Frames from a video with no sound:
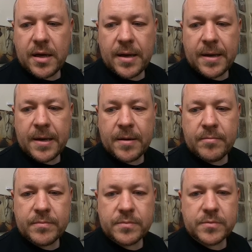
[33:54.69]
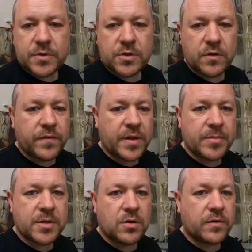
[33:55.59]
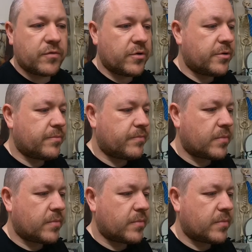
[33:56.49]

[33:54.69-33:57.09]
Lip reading: Stuff for them to look through.